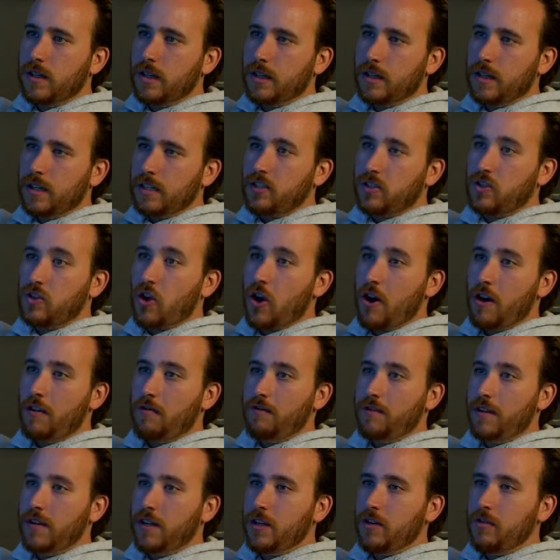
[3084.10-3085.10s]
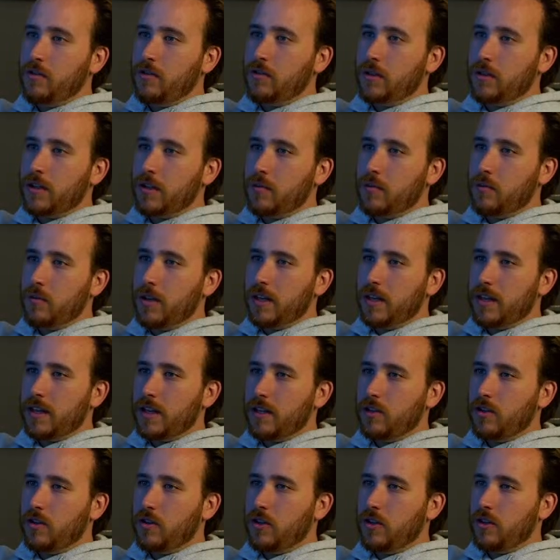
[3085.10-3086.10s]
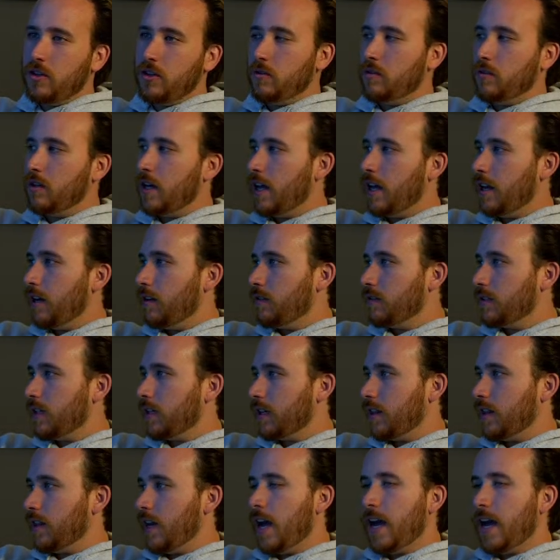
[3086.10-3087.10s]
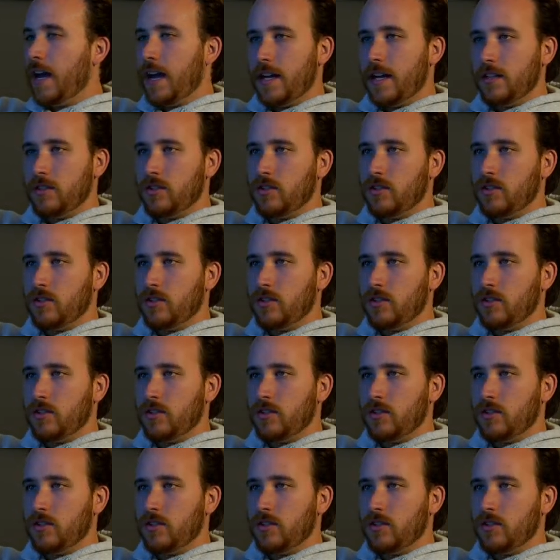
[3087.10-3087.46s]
Like saw a video during the week that you could do that, and I was like, that has